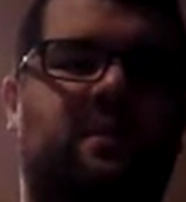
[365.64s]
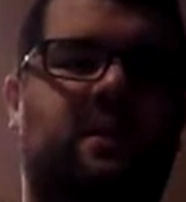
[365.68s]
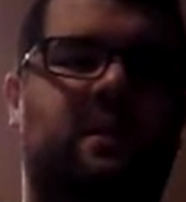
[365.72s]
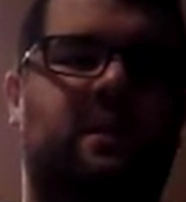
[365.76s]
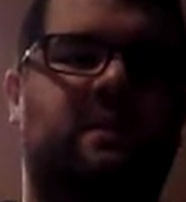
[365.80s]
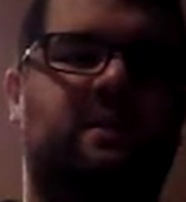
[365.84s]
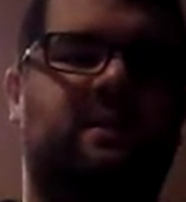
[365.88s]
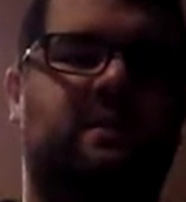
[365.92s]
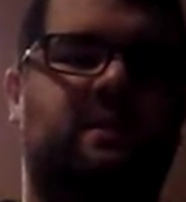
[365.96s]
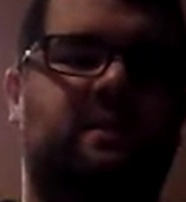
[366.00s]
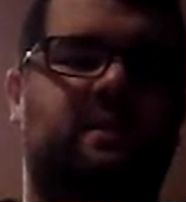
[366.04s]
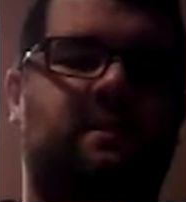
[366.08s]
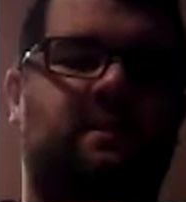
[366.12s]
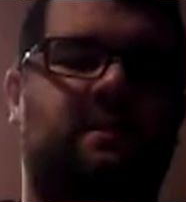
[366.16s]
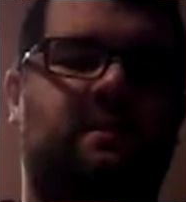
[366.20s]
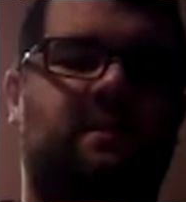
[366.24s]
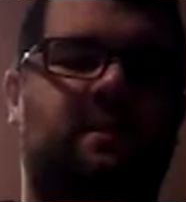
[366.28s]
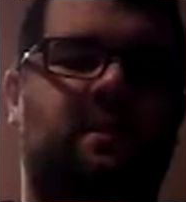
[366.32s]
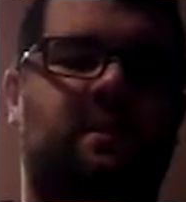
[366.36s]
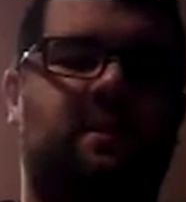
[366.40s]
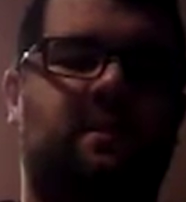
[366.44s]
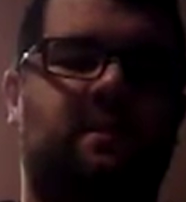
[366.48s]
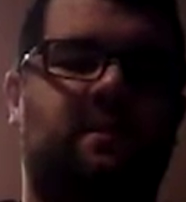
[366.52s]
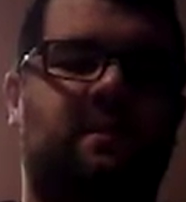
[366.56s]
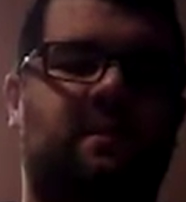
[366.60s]
best.
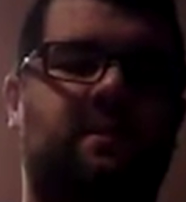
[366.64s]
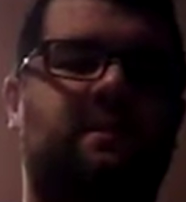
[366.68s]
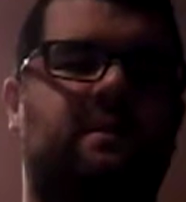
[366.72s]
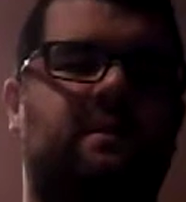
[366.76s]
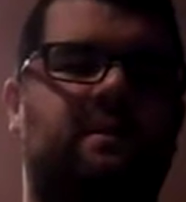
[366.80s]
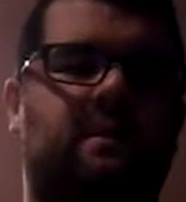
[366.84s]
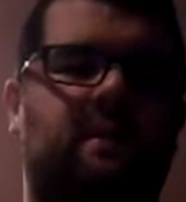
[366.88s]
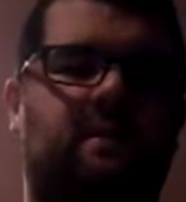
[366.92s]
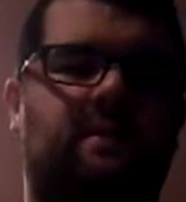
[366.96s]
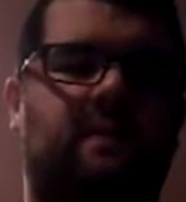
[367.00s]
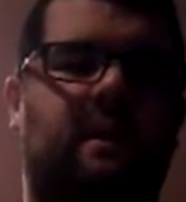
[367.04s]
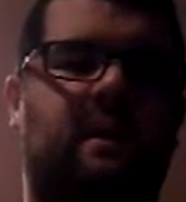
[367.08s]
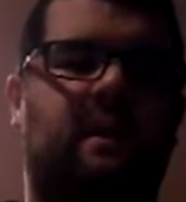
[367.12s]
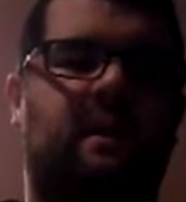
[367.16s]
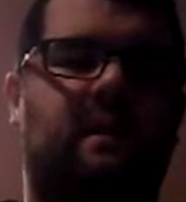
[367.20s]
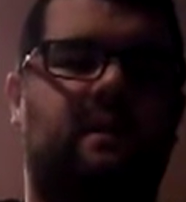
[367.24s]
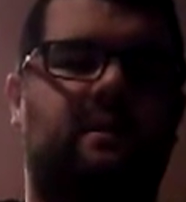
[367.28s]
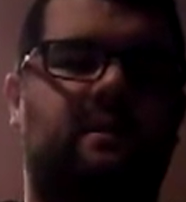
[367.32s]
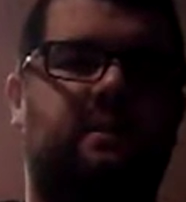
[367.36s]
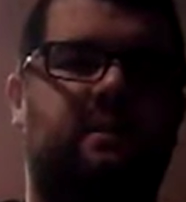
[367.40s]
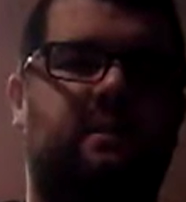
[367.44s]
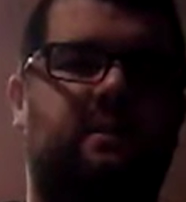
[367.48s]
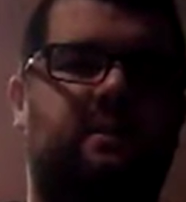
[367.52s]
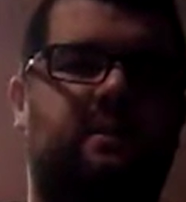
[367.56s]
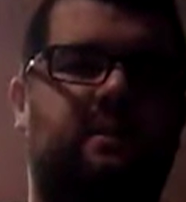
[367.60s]
In some
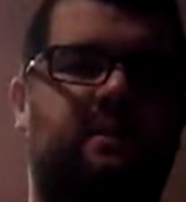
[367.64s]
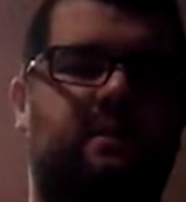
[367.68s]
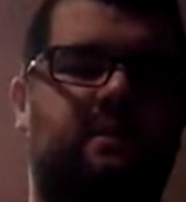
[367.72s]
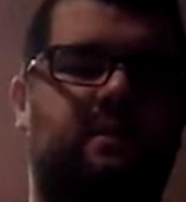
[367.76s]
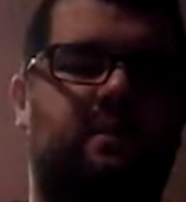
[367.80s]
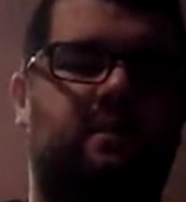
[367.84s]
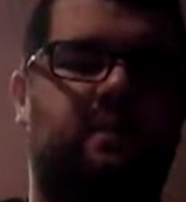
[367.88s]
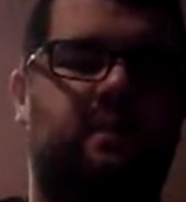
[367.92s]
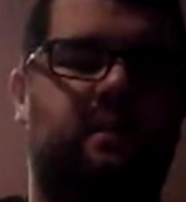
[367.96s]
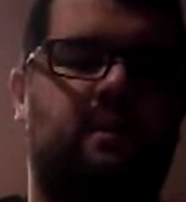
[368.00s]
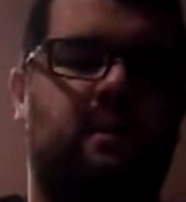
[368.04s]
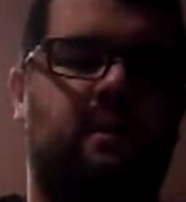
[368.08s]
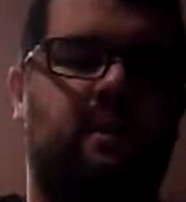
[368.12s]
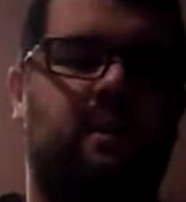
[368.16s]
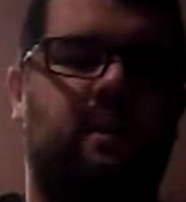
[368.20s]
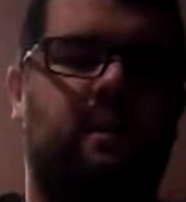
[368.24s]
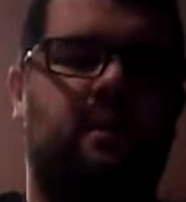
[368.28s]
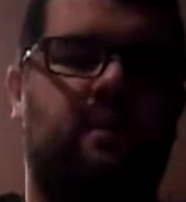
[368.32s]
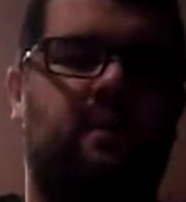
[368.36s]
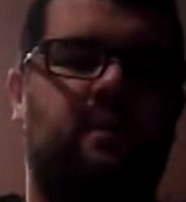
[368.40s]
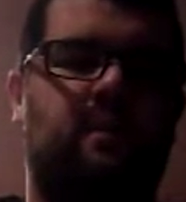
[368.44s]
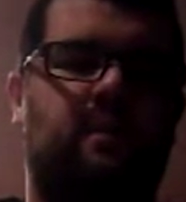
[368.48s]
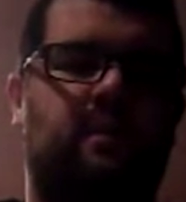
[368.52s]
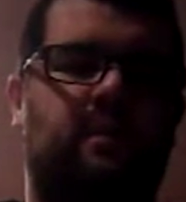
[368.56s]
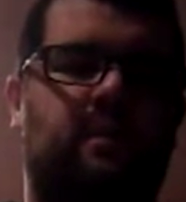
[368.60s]
cases.
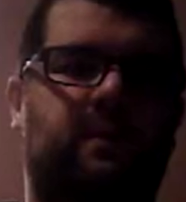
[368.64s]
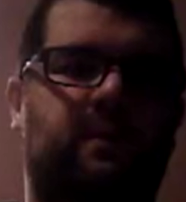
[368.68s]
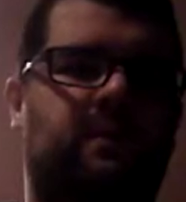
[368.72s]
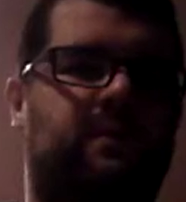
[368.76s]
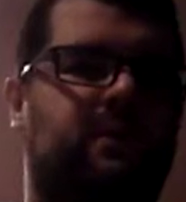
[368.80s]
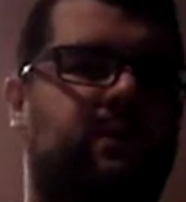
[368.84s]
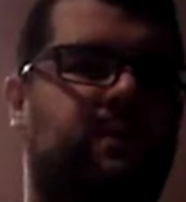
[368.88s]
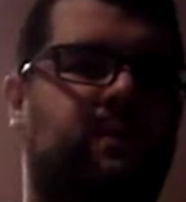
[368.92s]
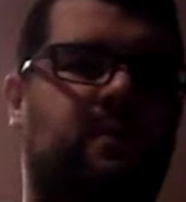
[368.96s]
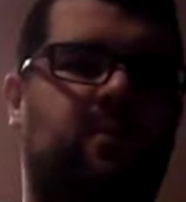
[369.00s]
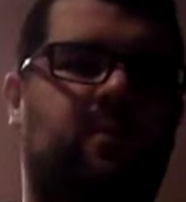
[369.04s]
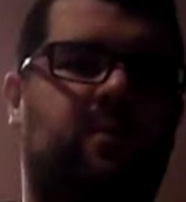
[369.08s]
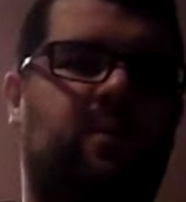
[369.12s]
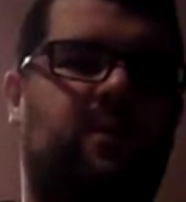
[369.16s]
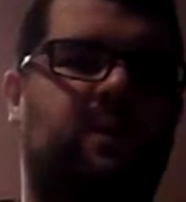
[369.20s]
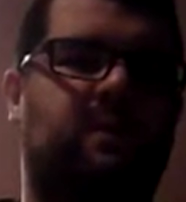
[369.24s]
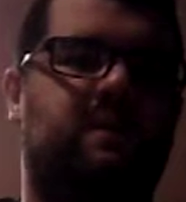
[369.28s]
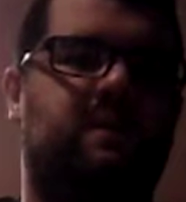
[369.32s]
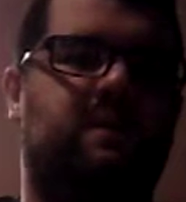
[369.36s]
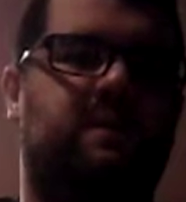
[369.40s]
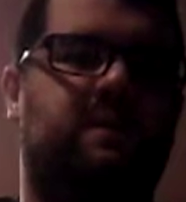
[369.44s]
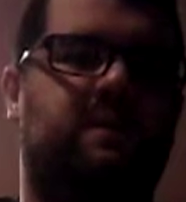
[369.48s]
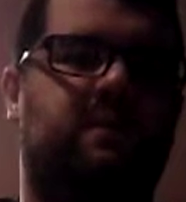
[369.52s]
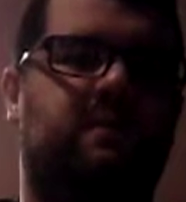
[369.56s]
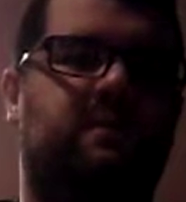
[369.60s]
Well, there's some
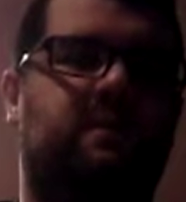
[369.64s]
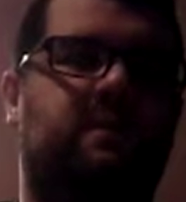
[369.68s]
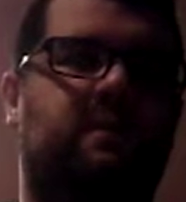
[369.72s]
parts in the new